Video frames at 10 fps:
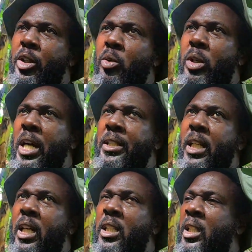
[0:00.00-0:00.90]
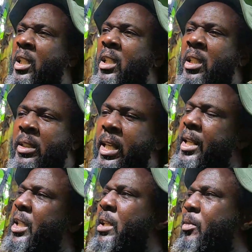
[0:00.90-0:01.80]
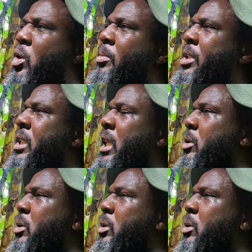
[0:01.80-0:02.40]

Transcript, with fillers: when you guys are sending them comments,